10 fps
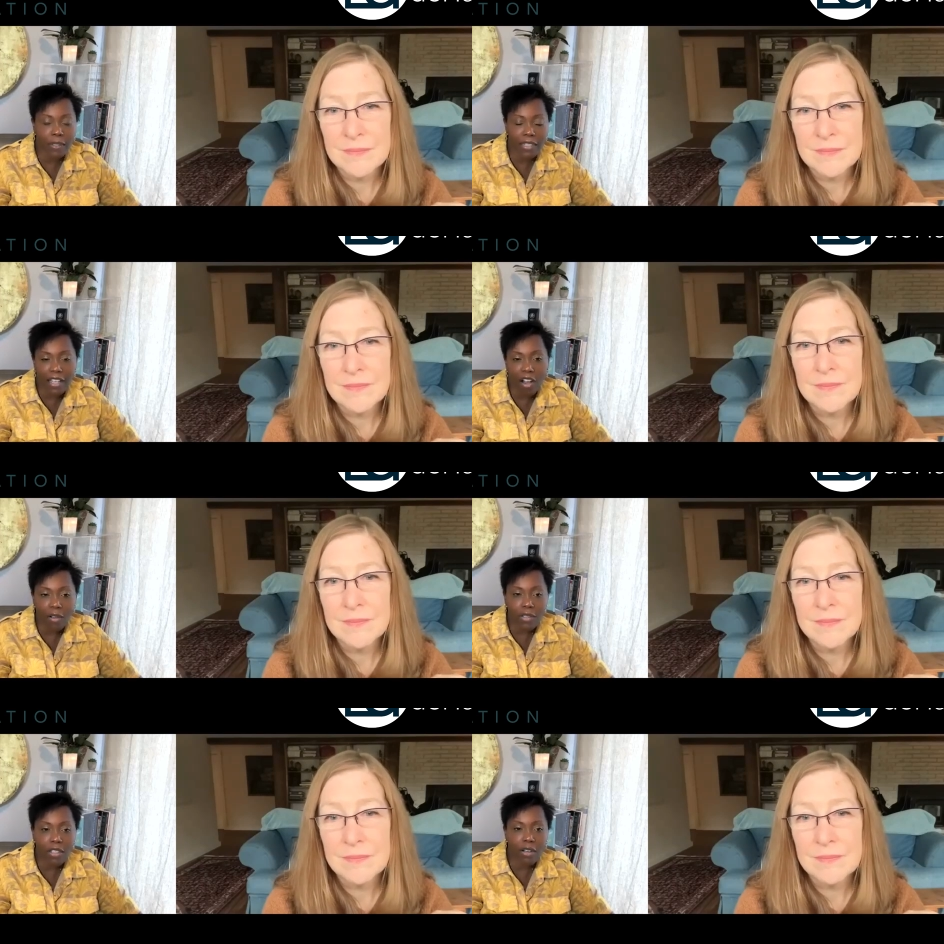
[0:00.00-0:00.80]
Speaker 1: but they
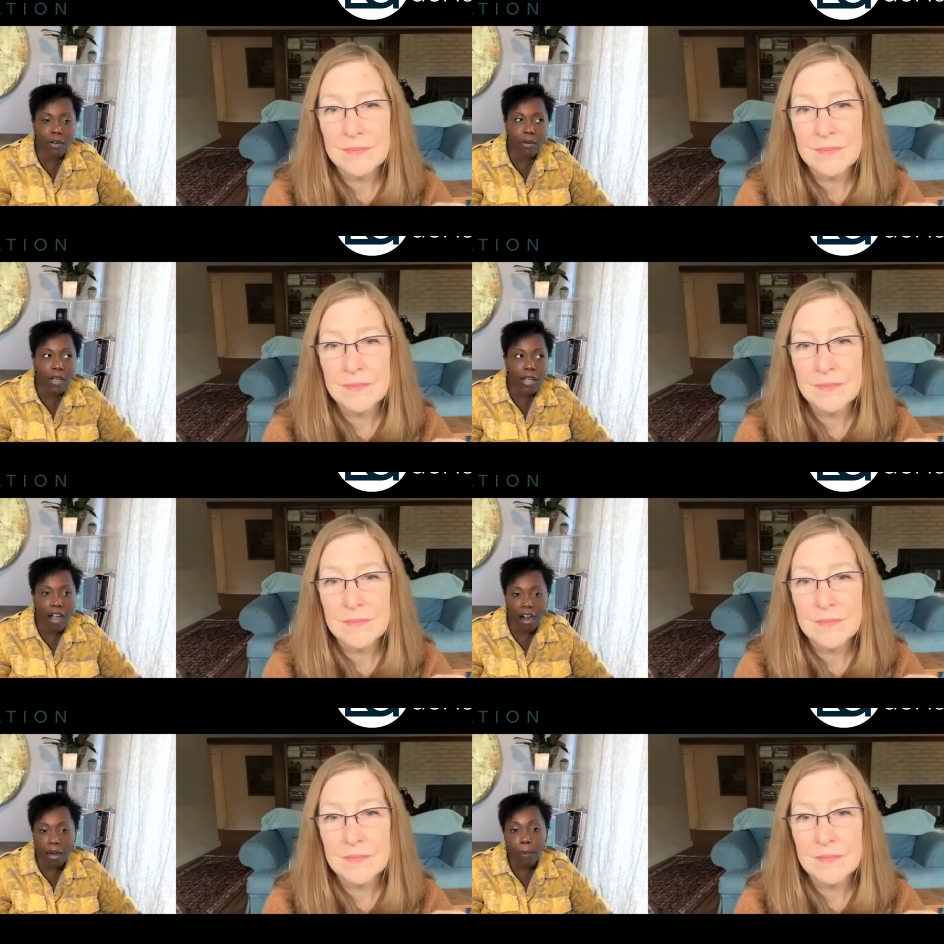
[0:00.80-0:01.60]
also
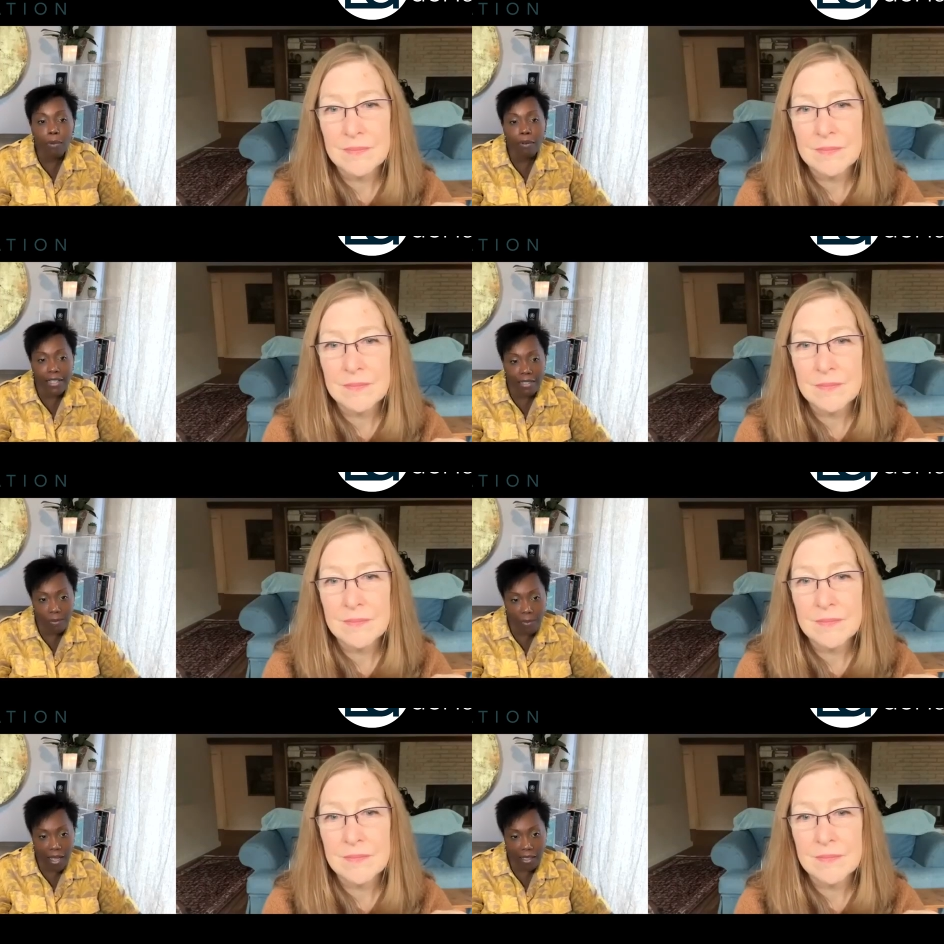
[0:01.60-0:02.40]
are a
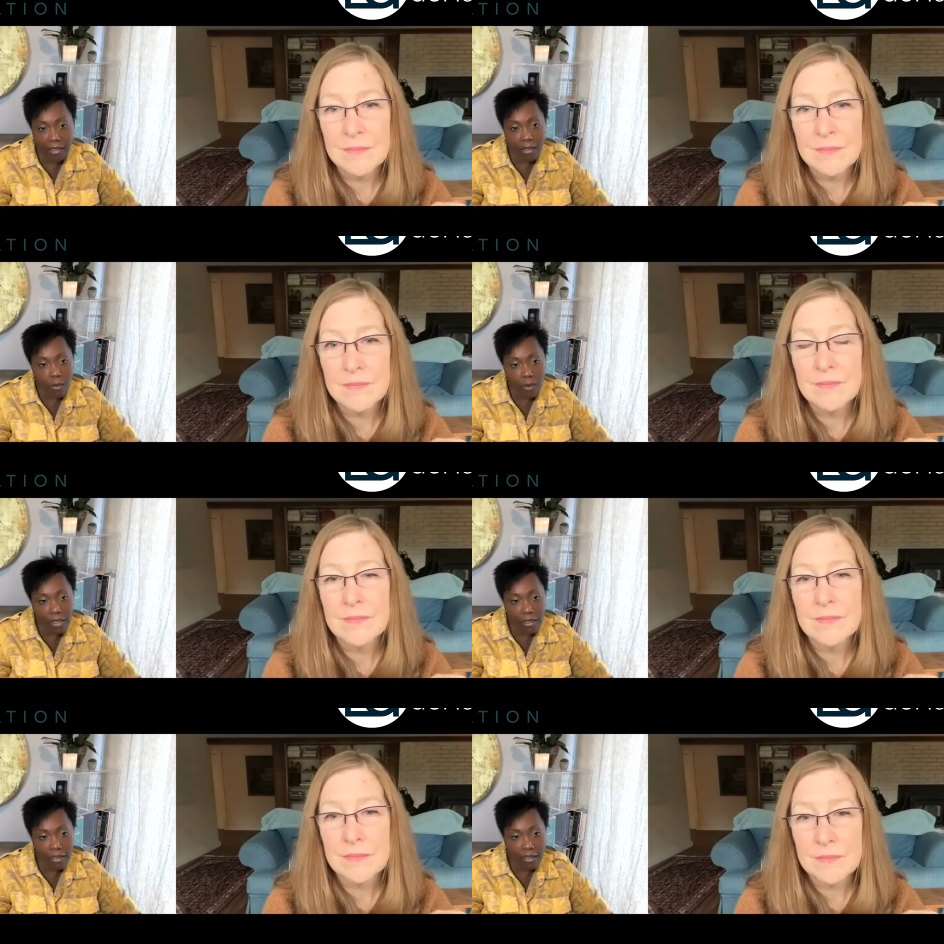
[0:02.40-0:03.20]
bright spot in the
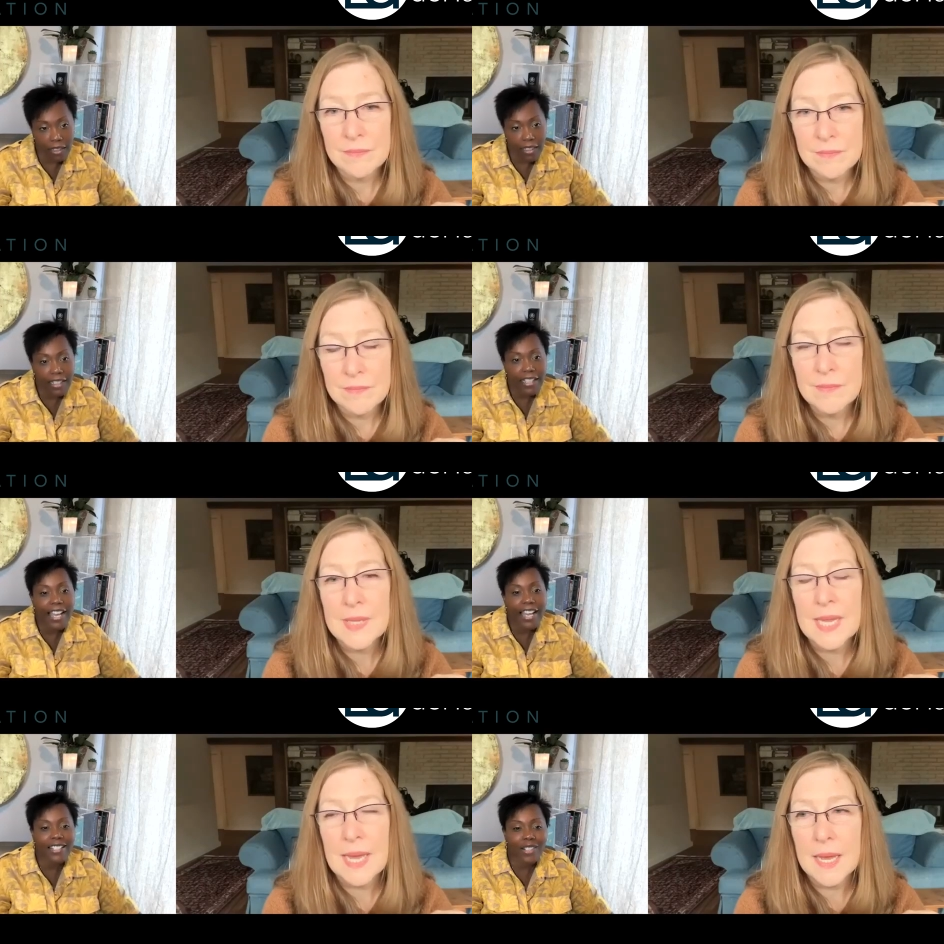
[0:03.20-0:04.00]
week.
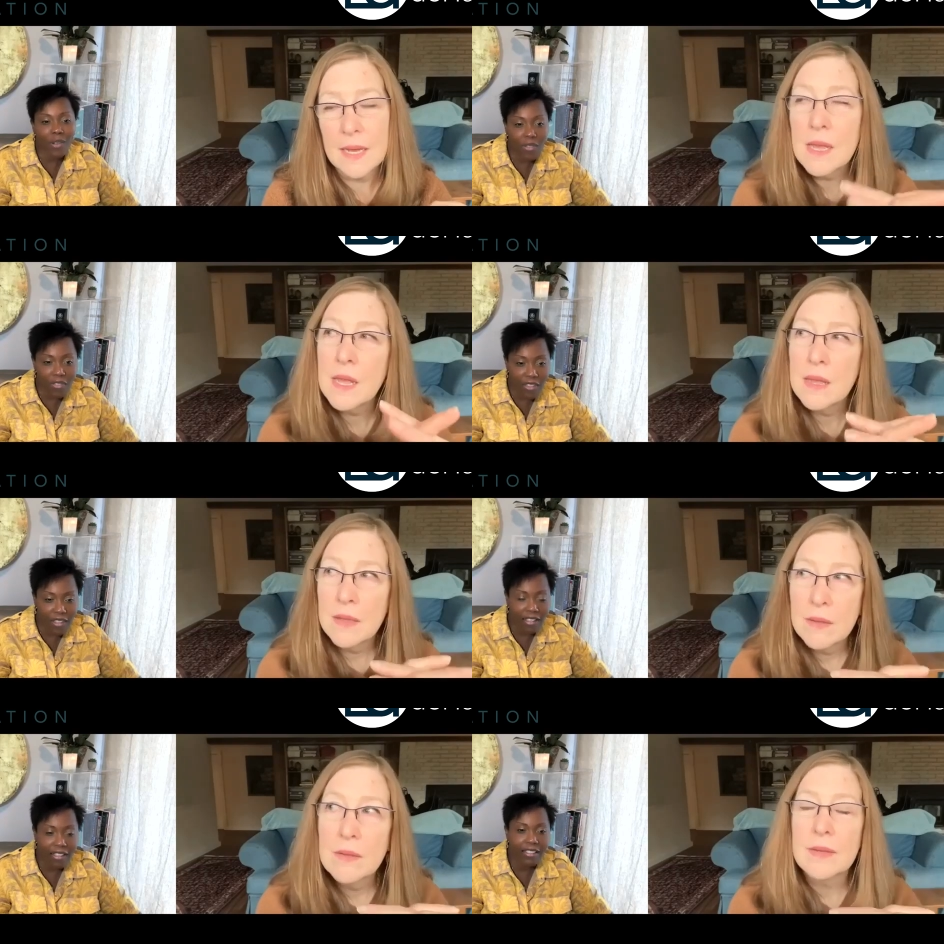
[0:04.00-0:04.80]
Speaker 2: Yeah. And so,
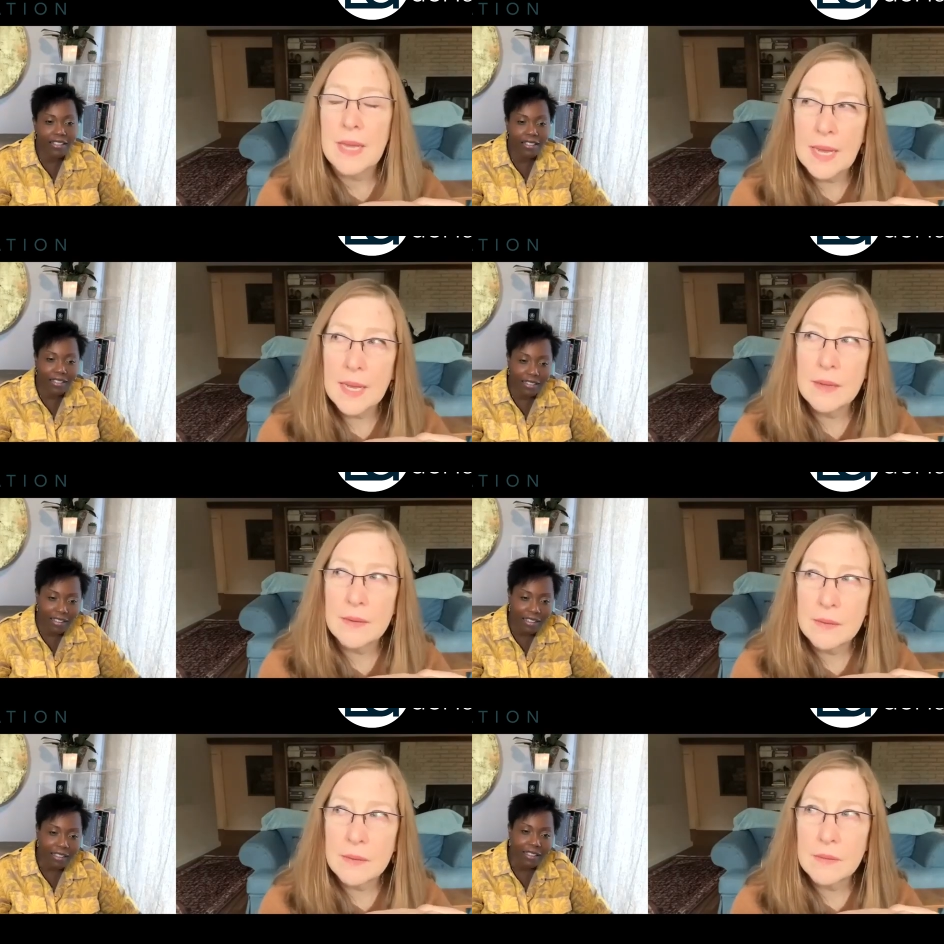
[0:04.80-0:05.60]

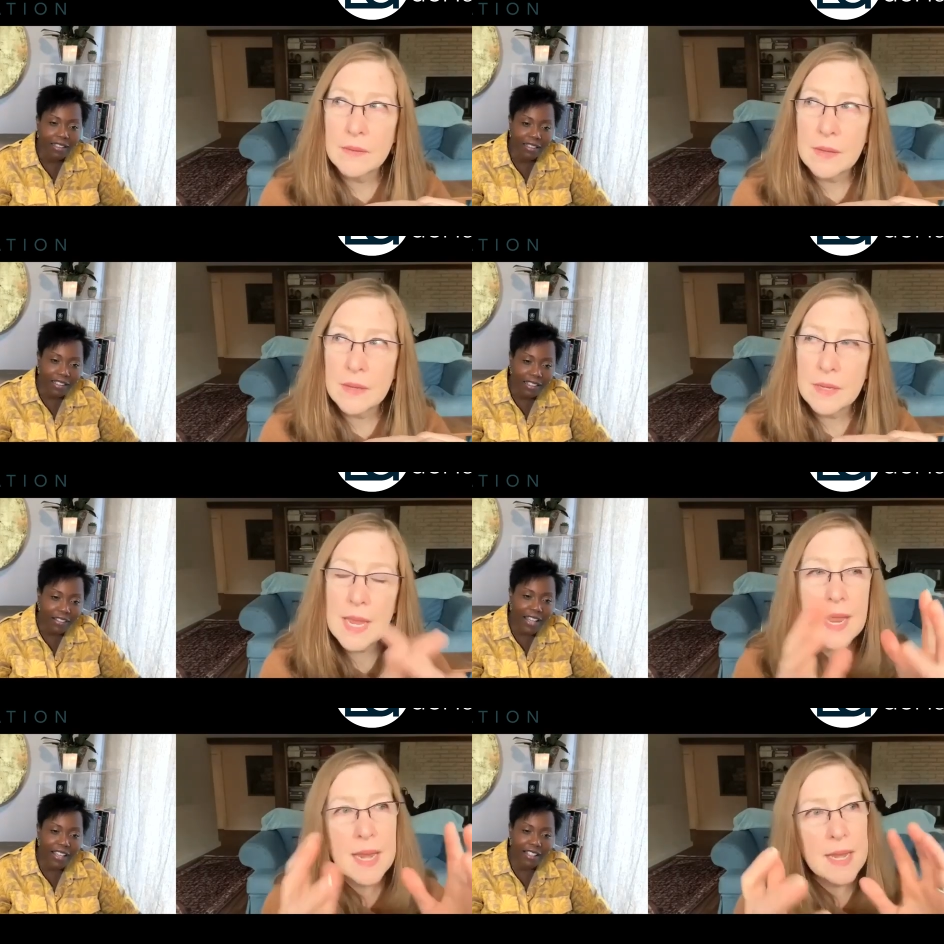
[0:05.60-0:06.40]
yeah.
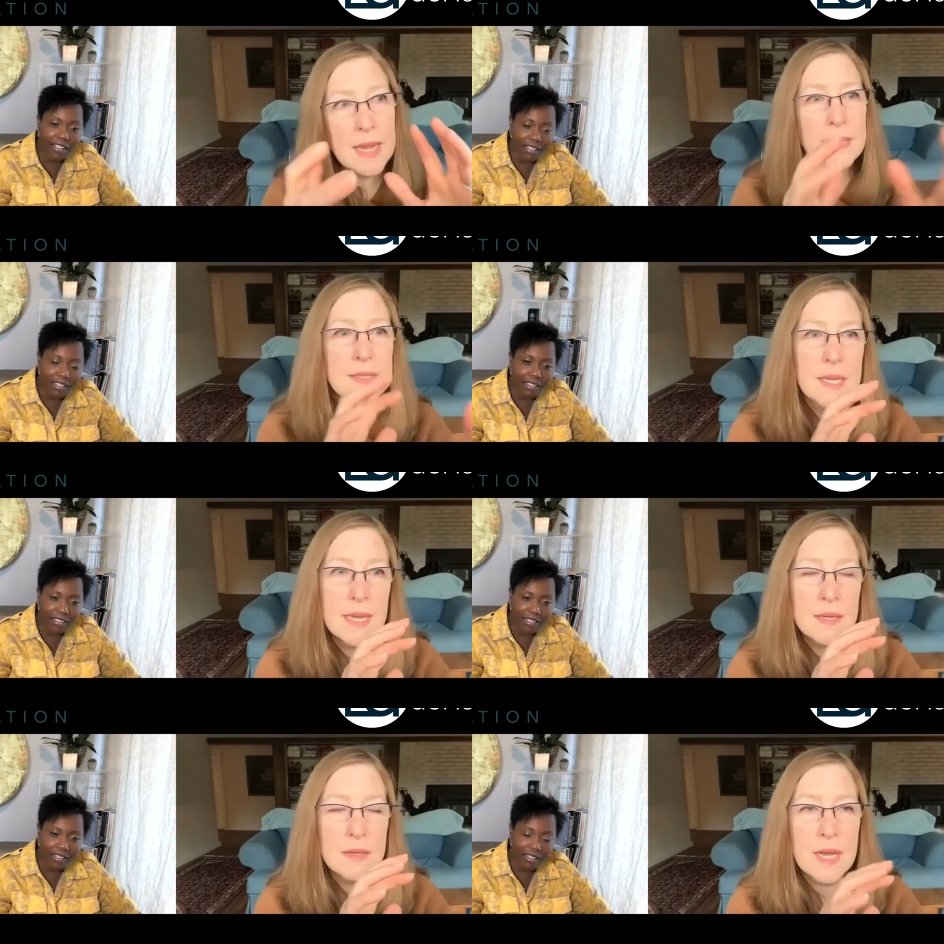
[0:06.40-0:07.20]
And it's,
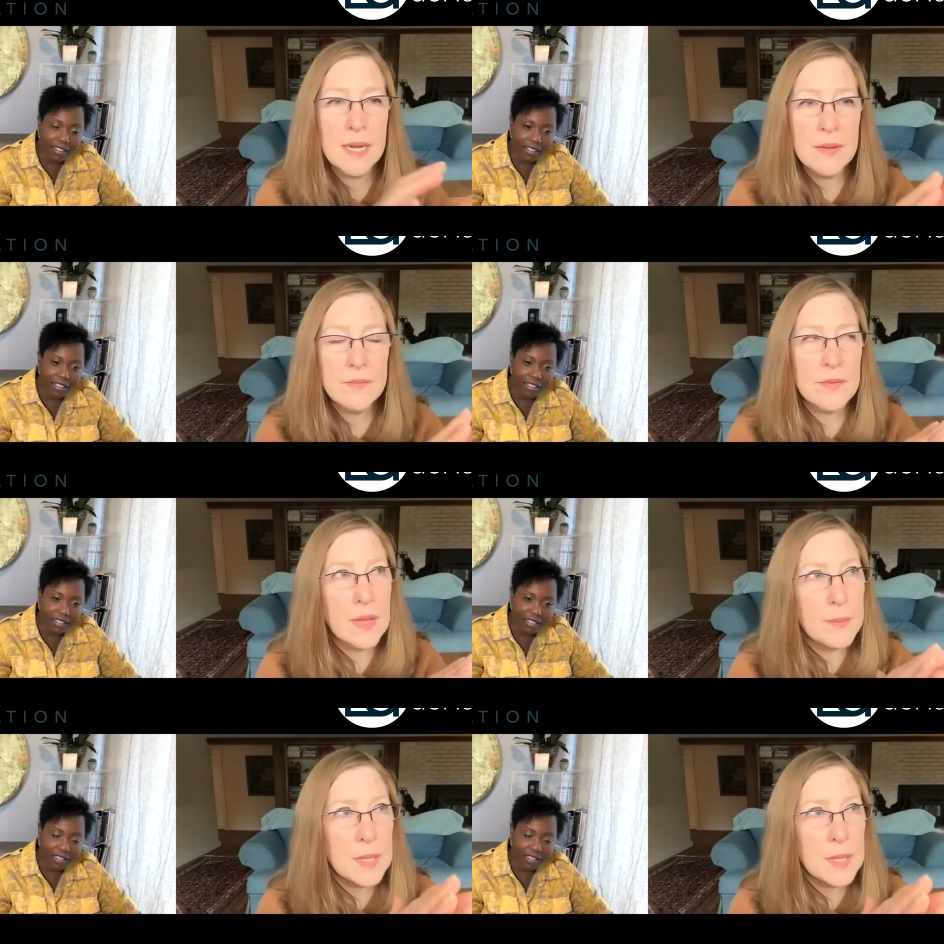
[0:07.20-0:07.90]
it kind of, I